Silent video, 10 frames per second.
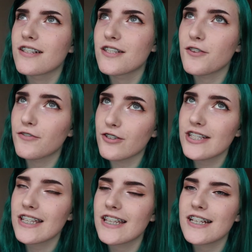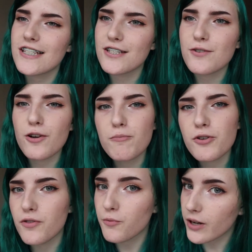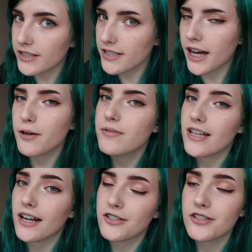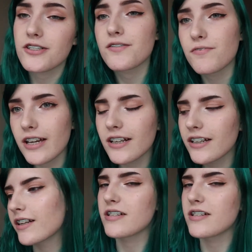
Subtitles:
So the first thing that I did to remove the red dye was actually just fade it.